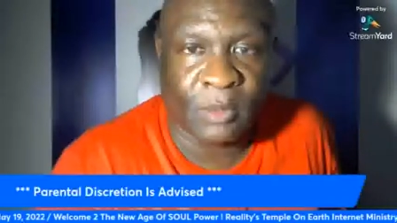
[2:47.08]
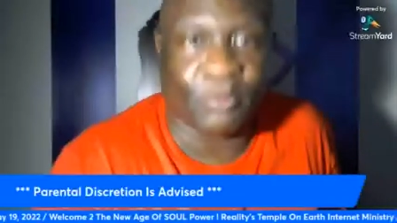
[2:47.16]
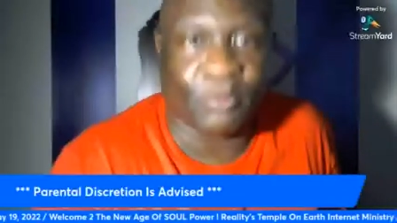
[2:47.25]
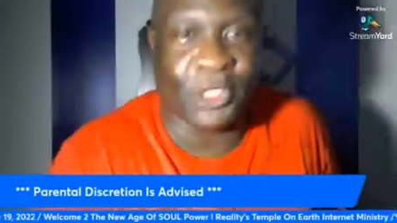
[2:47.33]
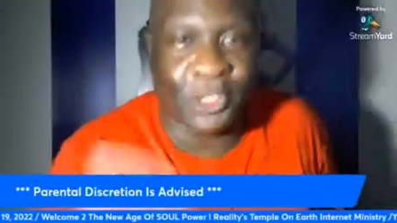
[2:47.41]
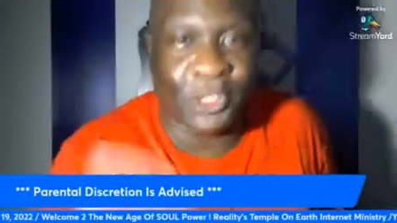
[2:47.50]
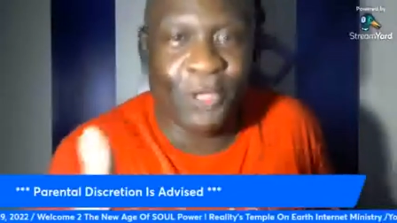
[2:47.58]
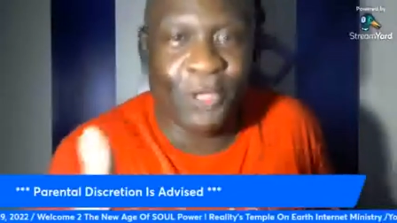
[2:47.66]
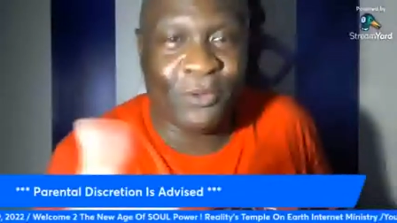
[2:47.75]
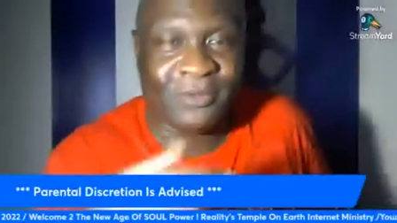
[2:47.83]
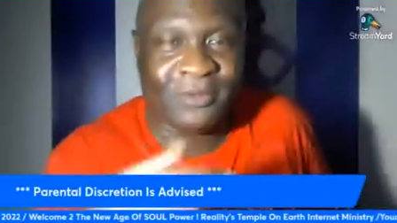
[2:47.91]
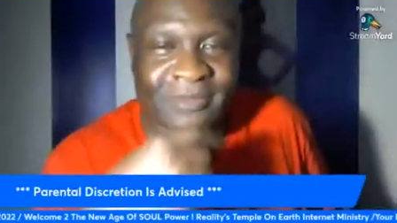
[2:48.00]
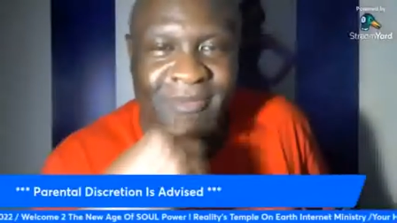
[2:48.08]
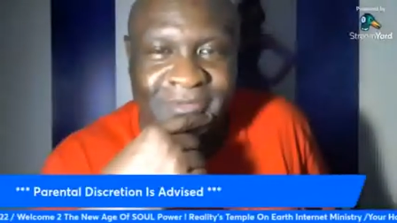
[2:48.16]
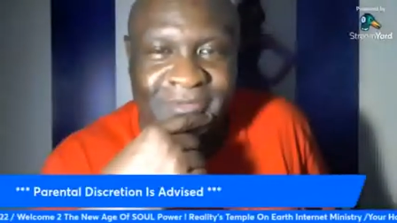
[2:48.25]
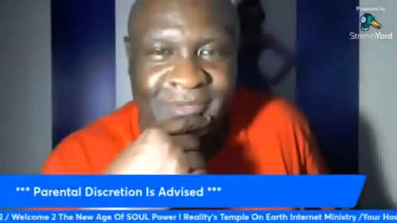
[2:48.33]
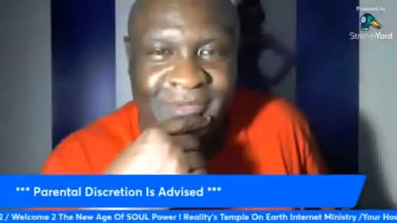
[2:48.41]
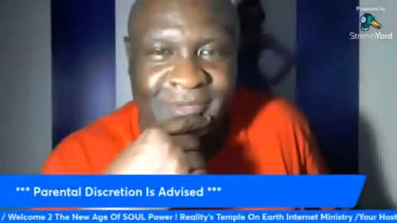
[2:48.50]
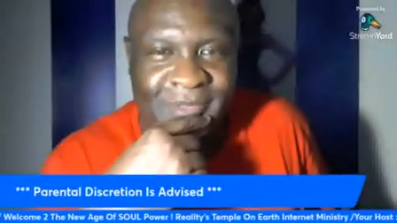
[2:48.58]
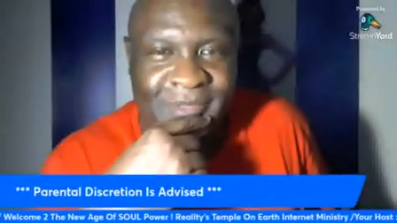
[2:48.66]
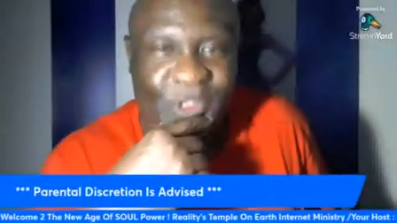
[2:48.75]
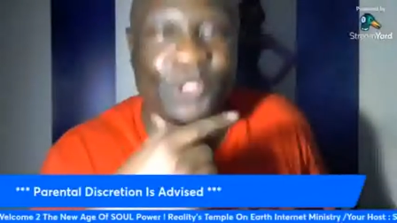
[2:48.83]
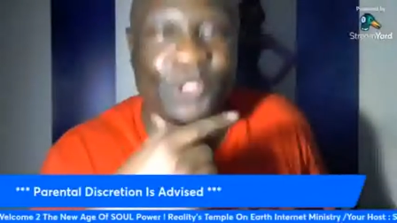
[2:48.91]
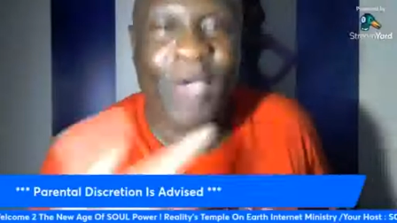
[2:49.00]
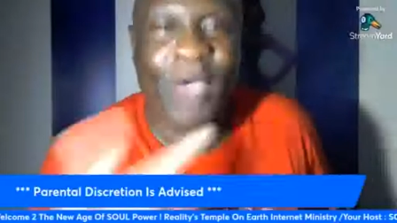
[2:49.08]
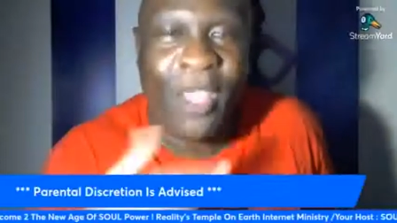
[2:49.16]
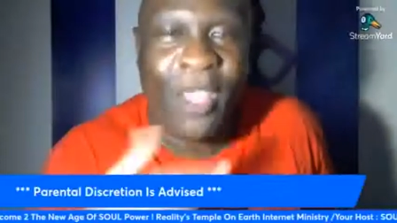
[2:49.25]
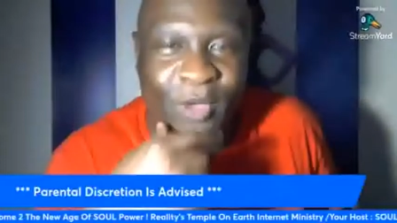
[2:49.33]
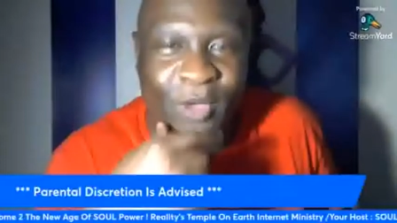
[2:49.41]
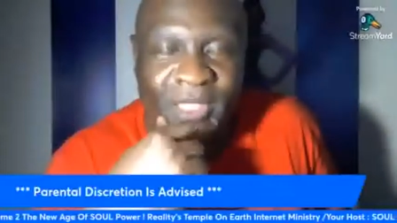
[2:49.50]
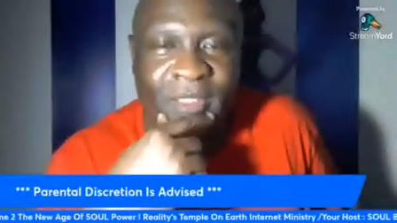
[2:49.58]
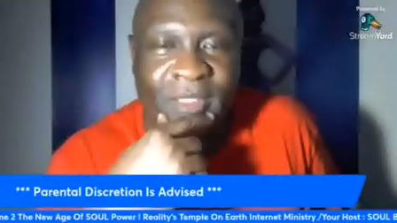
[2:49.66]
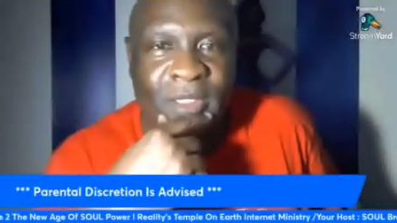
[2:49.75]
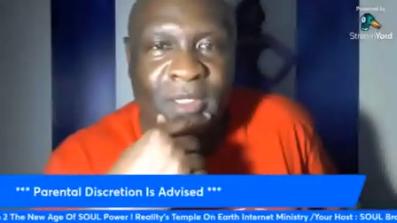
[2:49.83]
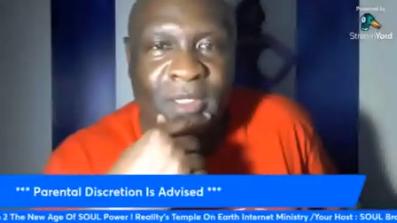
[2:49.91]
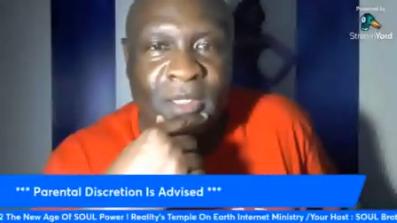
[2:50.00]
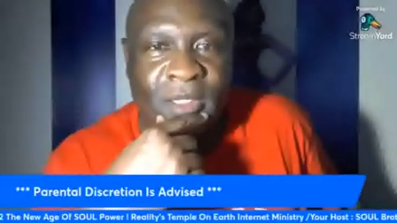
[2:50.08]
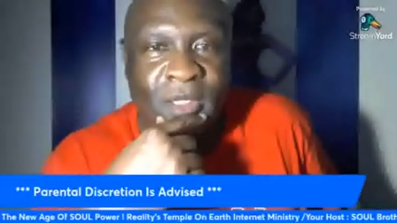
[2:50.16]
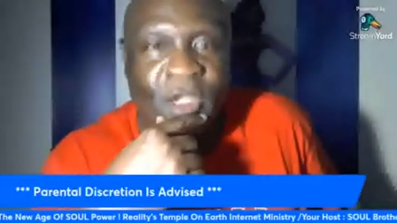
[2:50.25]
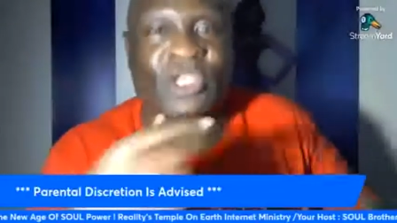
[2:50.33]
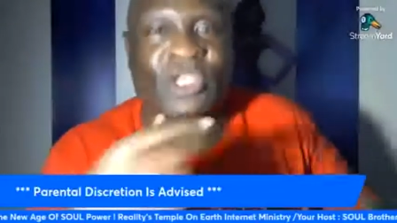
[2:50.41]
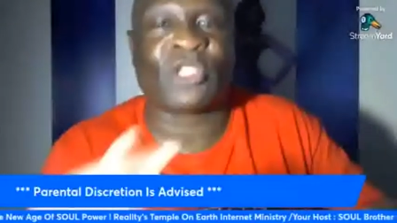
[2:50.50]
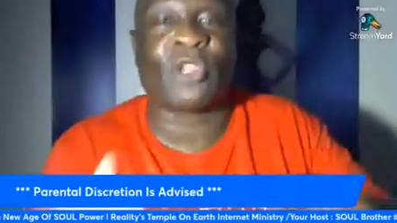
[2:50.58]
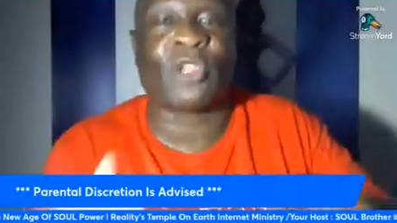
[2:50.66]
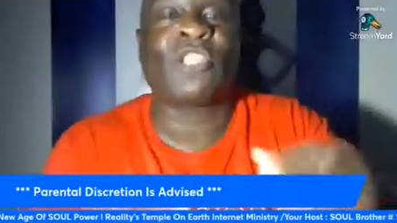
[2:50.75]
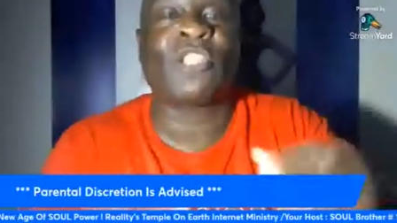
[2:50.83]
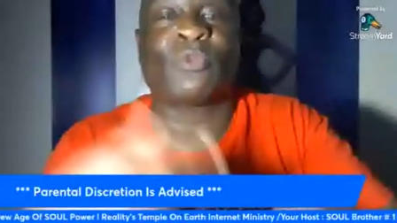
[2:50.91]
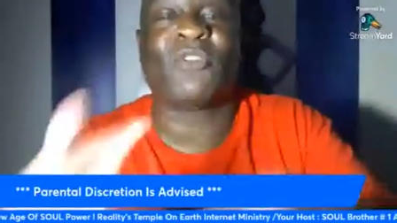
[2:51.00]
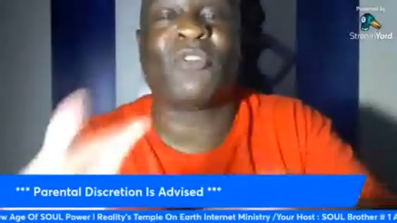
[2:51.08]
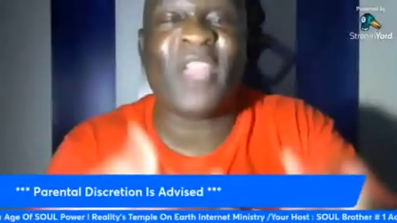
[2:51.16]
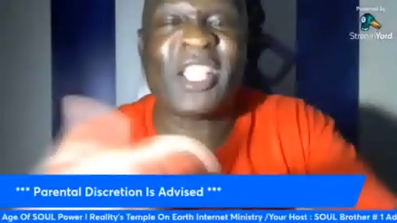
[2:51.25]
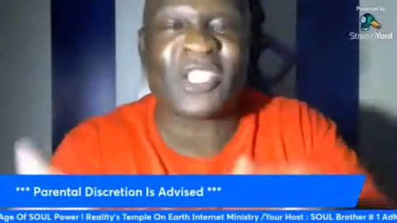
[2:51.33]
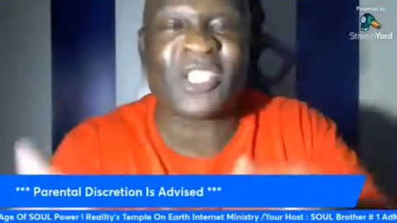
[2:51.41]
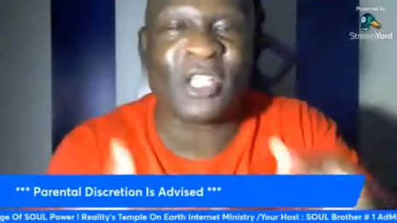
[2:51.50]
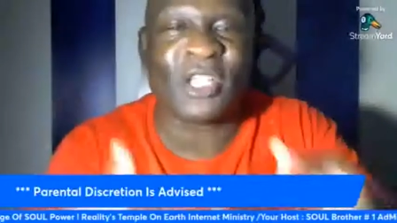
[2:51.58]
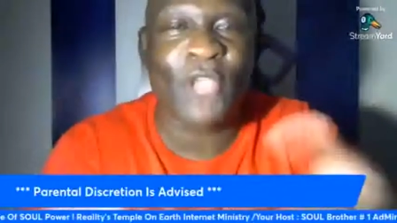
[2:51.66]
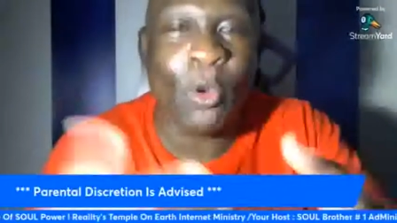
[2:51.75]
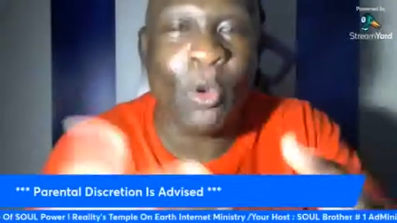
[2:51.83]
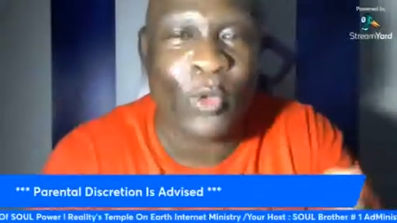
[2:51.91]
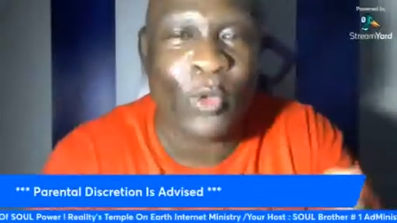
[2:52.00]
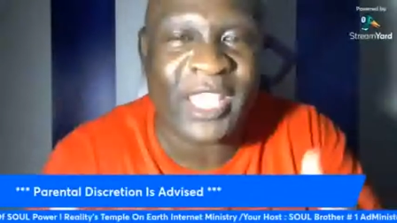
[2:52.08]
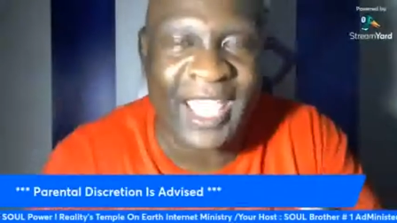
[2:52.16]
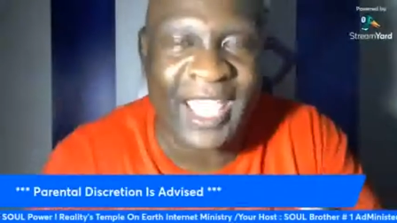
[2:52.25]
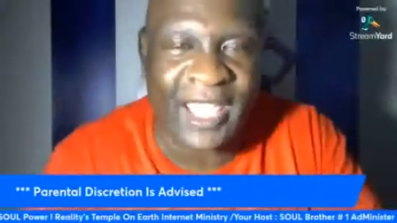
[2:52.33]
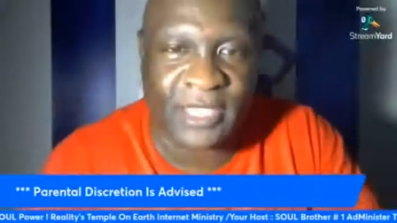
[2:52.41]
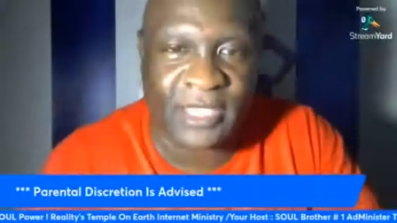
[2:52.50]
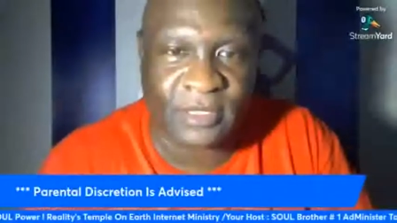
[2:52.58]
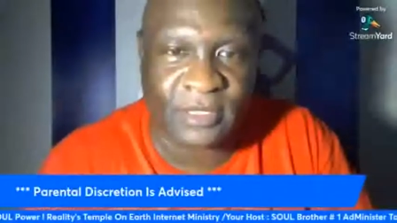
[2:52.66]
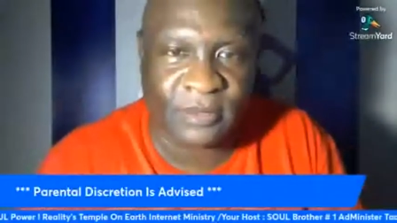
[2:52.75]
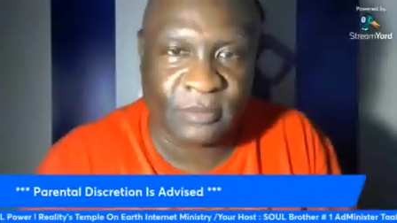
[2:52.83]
But you, you have one because it's a, it's a reflection of your weak ass.